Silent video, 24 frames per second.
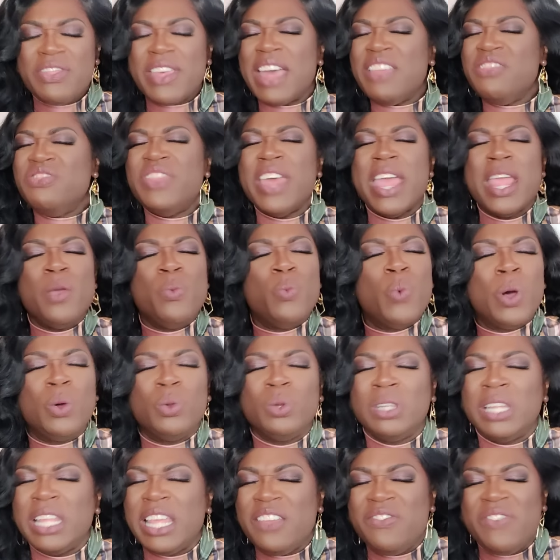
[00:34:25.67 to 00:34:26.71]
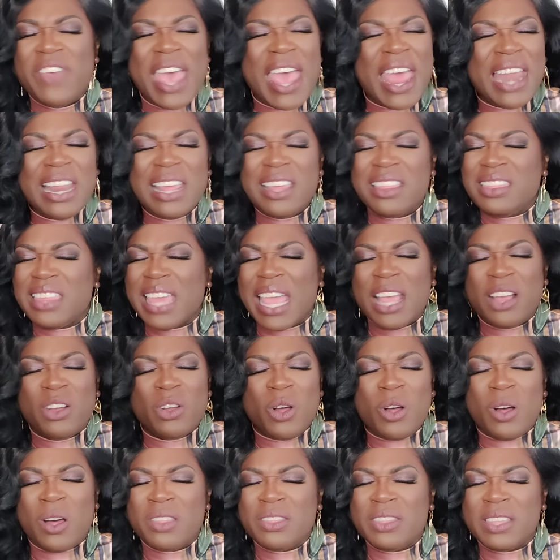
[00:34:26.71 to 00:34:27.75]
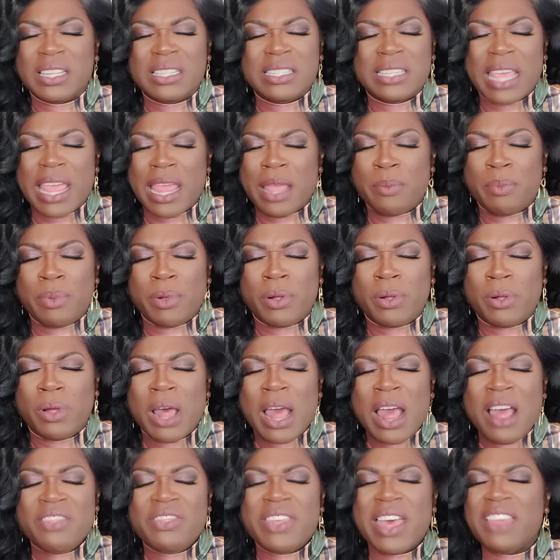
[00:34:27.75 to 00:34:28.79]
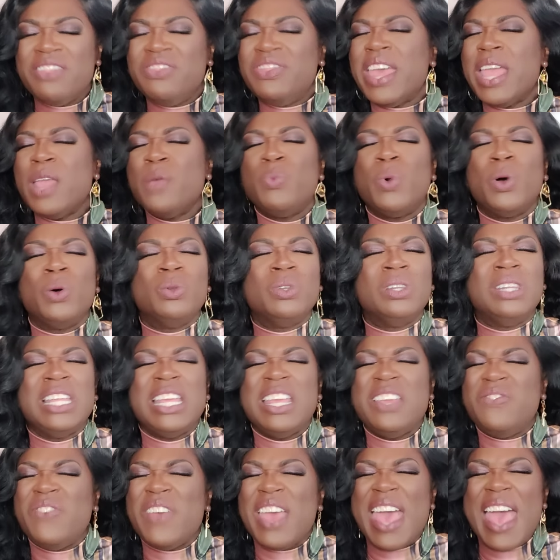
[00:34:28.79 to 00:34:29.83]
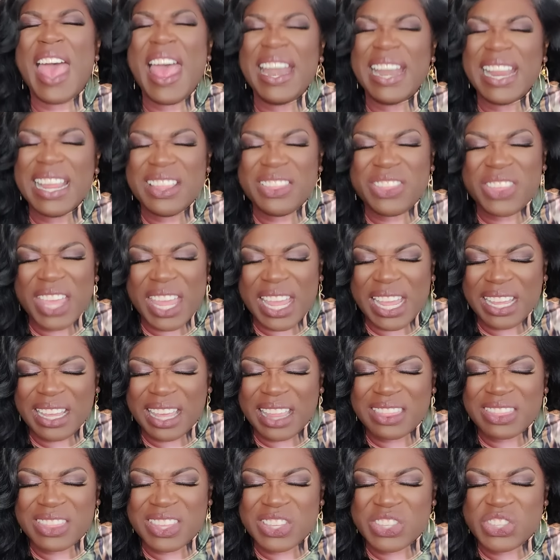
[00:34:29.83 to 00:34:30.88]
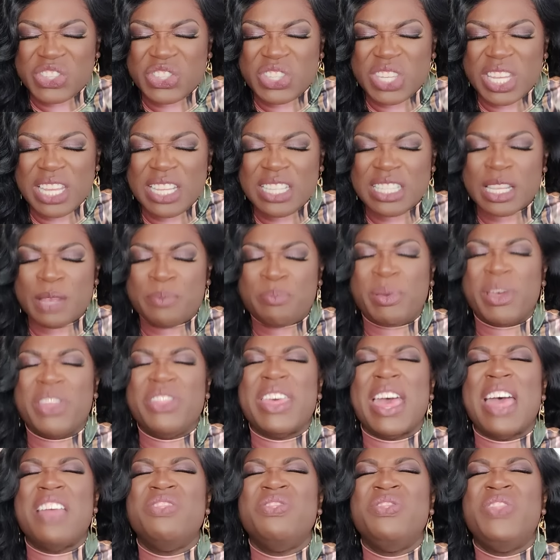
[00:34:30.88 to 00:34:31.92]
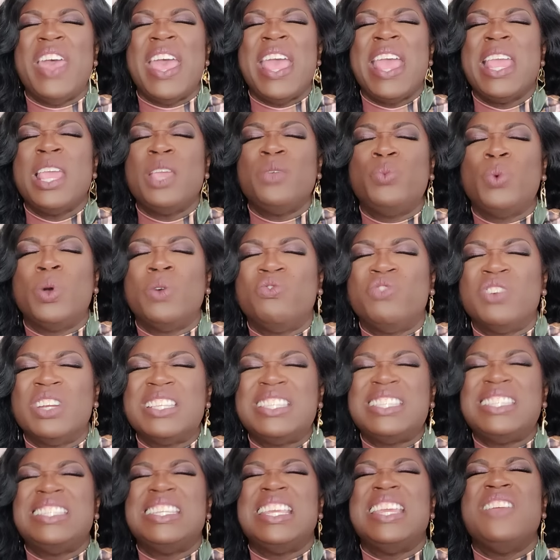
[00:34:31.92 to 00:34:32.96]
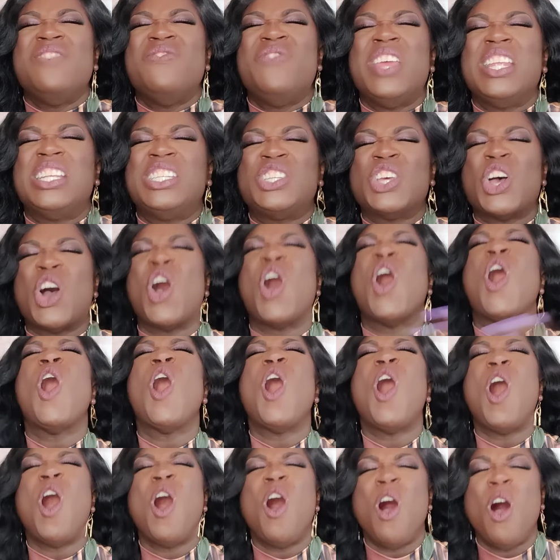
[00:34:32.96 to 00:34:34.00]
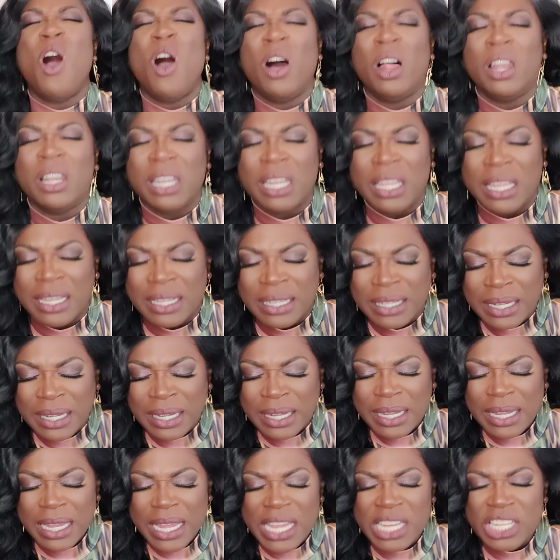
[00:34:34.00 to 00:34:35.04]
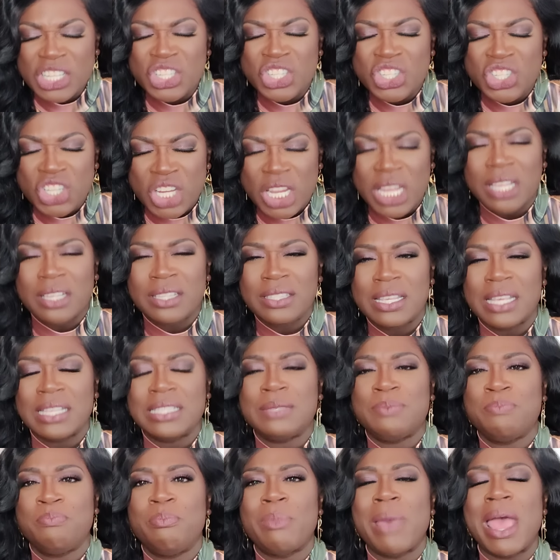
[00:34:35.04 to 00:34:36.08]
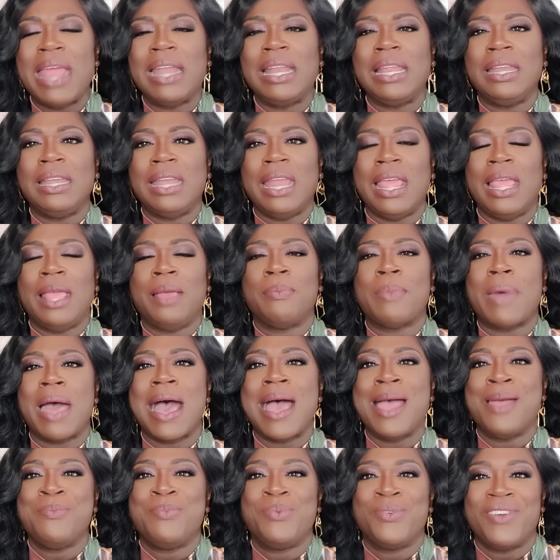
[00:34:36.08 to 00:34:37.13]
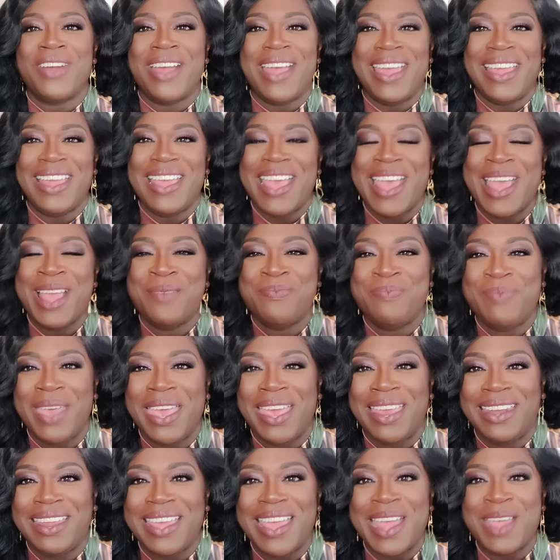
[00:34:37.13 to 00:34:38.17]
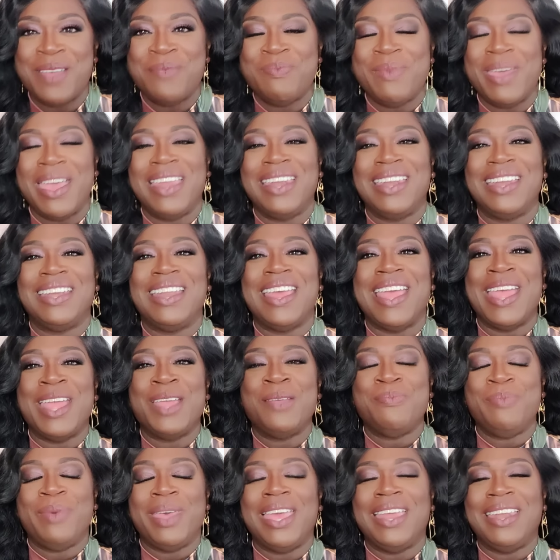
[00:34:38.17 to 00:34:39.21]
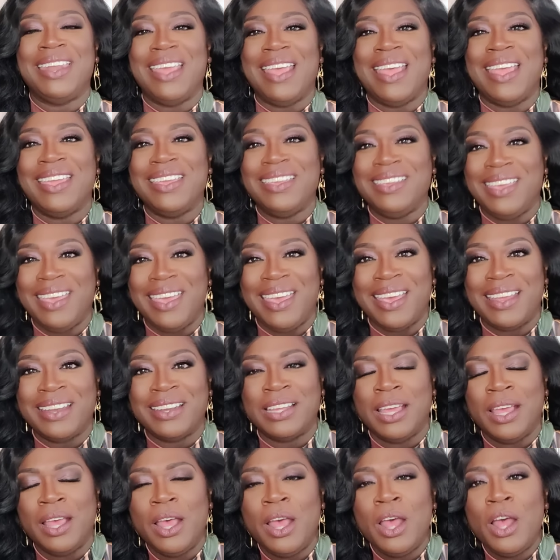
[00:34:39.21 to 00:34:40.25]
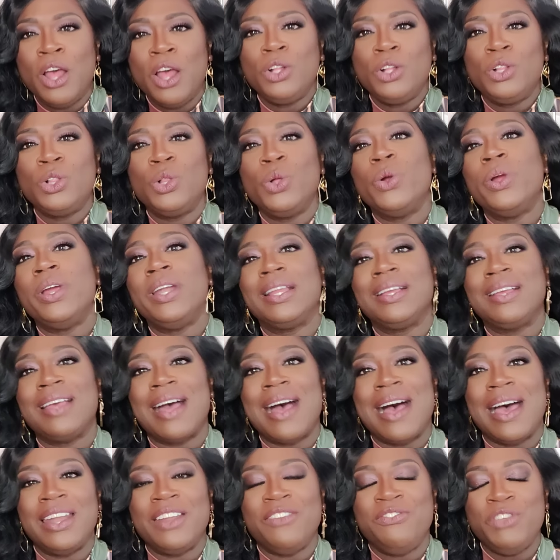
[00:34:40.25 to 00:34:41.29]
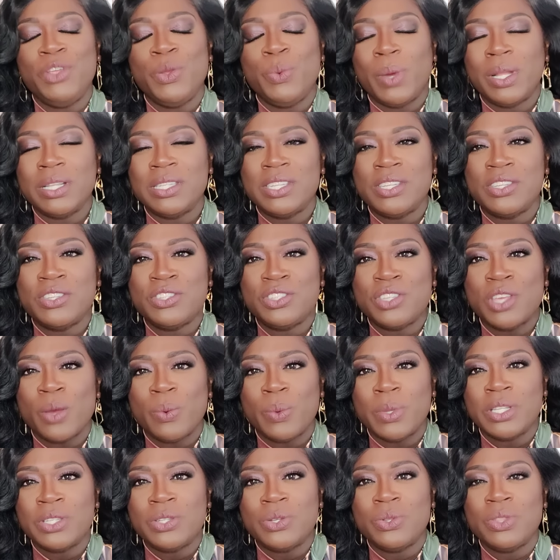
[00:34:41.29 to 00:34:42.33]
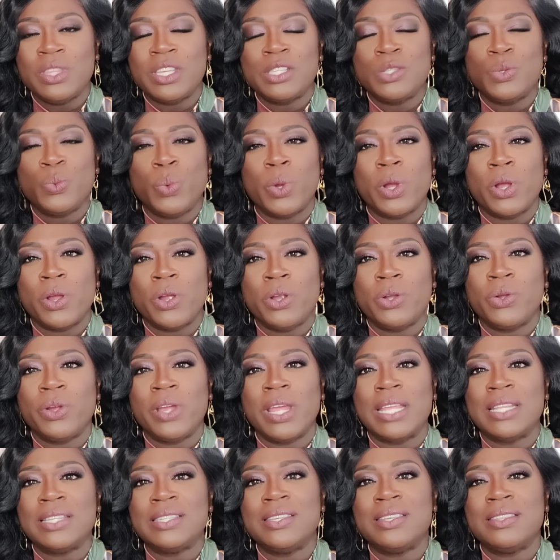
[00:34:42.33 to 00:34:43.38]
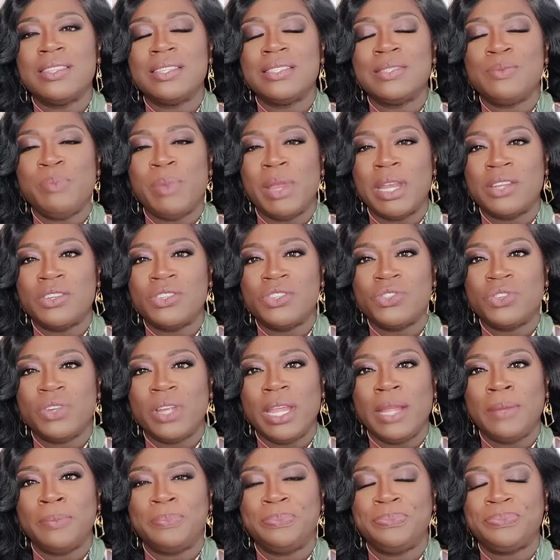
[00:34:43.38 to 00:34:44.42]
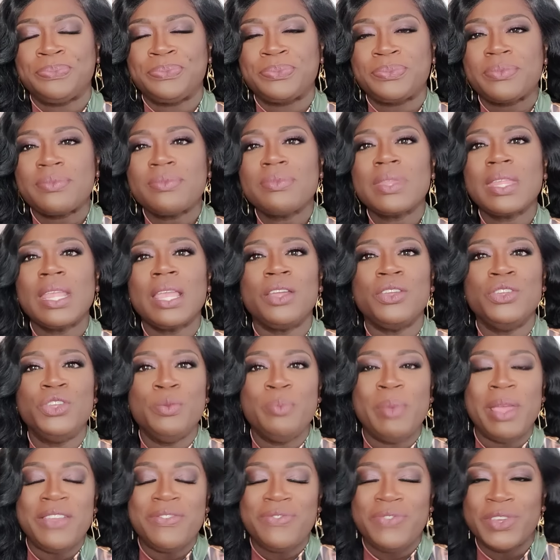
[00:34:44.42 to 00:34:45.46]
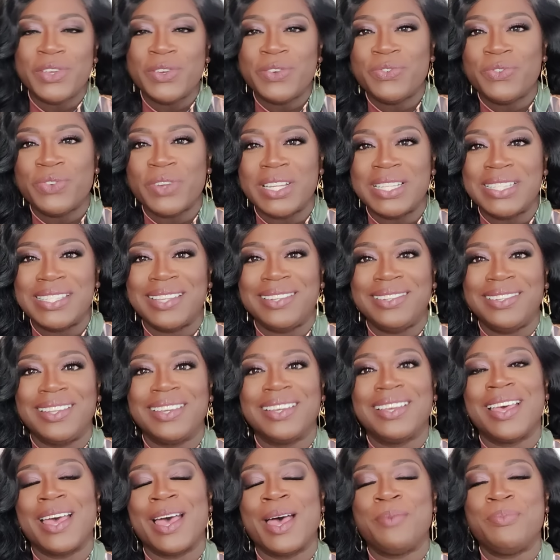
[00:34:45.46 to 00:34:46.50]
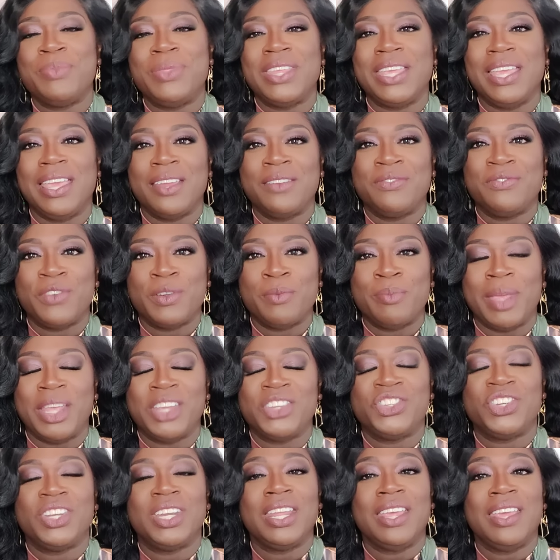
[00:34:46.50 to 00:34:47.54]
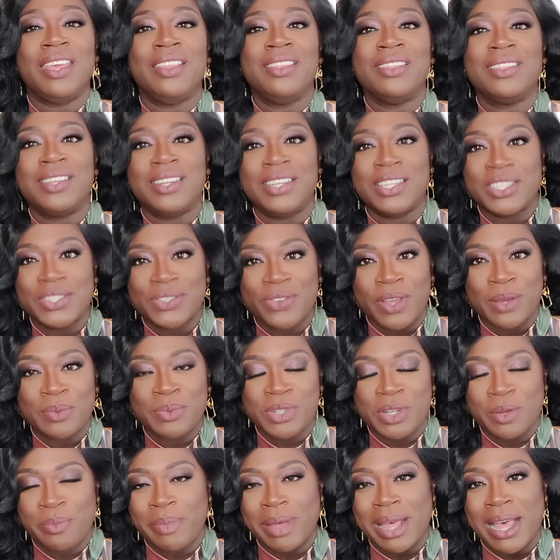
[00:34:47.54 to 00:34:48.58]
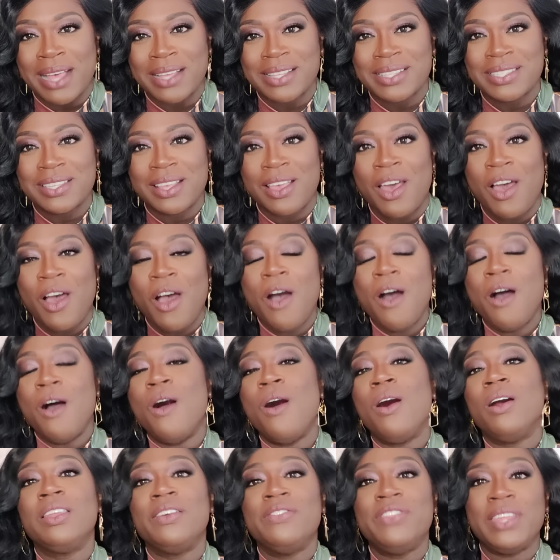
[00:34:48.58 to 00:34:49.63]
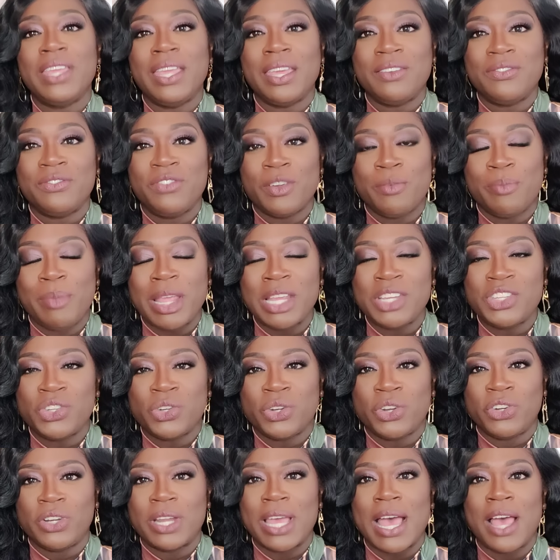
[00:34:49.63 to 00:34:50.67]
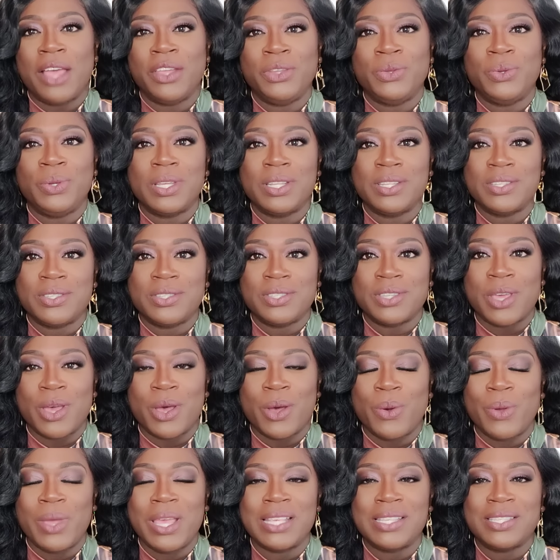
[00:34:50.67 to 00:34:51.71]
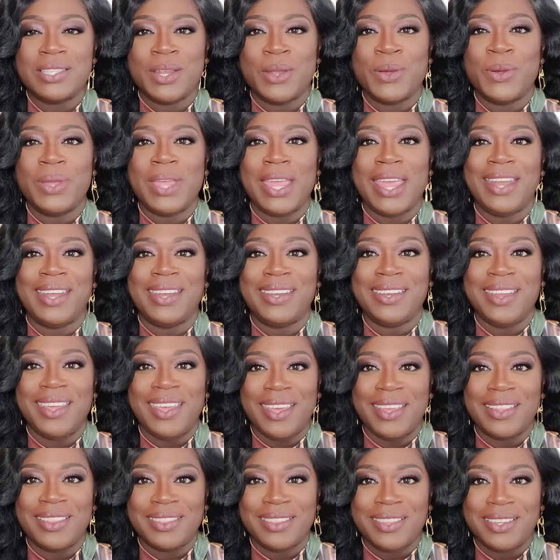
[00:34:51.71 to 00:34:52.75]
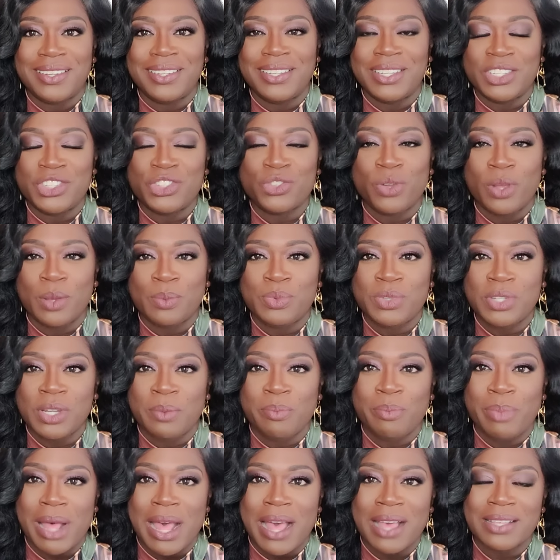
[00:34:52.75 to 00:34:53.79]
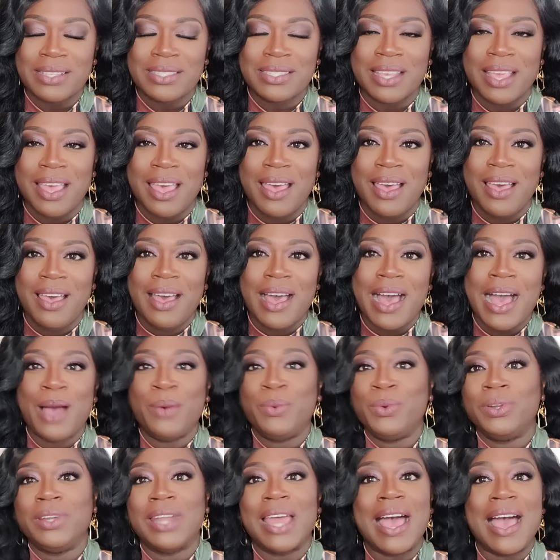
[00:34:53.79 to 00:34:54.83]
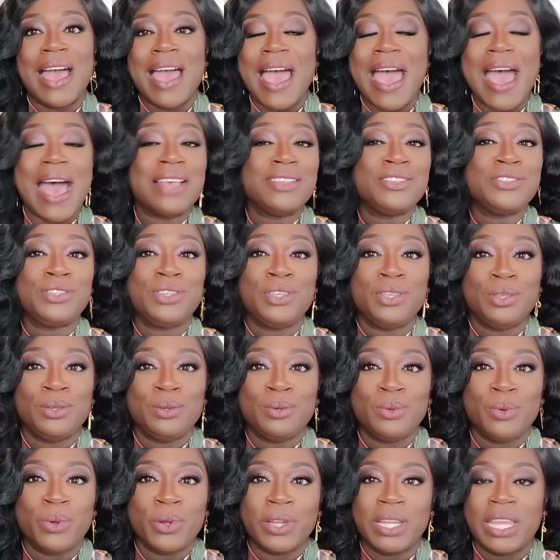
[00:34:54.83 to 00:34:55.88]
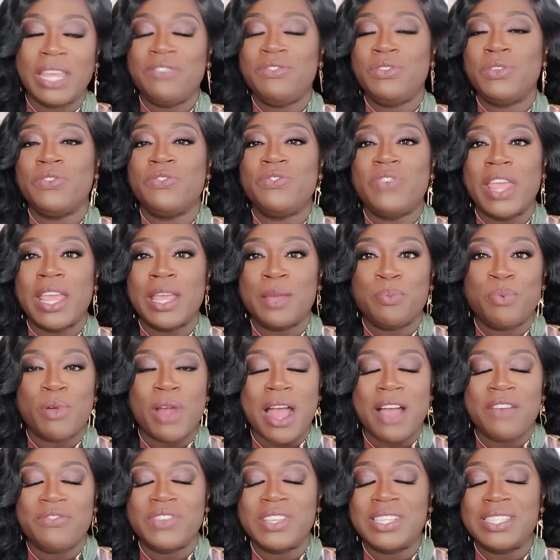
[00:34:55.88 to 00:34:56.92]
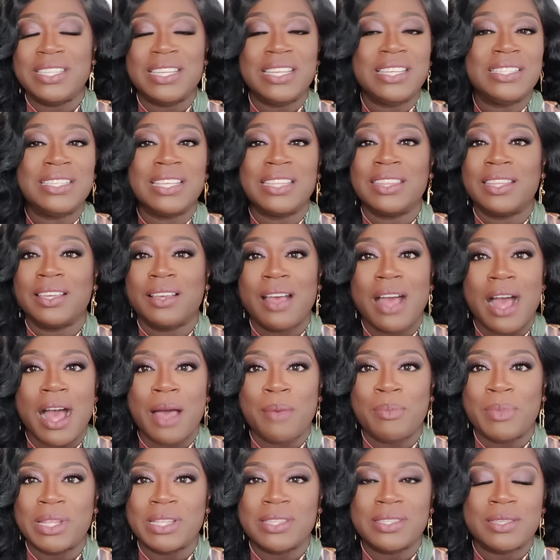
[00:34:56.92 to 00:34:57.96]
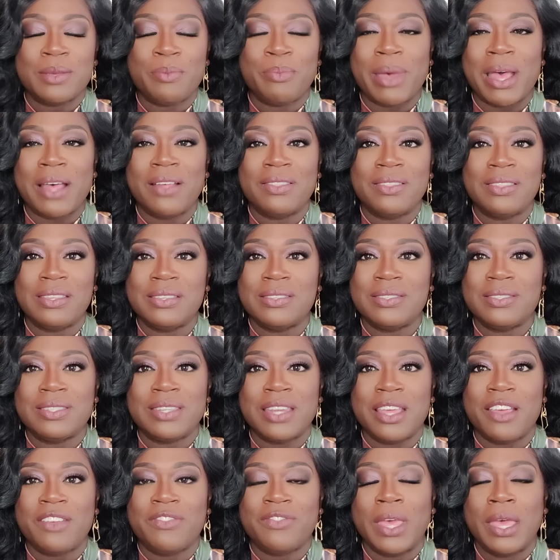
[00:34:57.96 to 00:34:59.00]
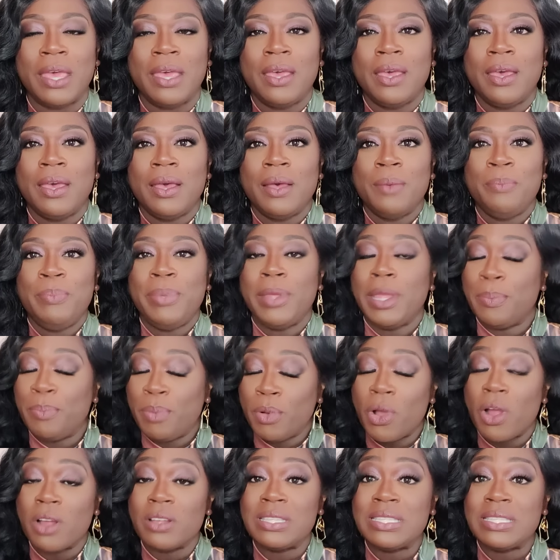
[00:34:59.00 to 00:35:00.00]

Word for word: that they won't leave anything on the table, that they won't leave anything in this season, but that they will receive it all. In Jesus' mighty name, I pray. Amen, amen, and amen again. Glory to God. If you want to sow into this word or into this ministry, you may feel free to look up the information in the description box all of the information on how you can sow is located in the description box. I will not ask you or give you fake prophecies in the comments about this stuff. People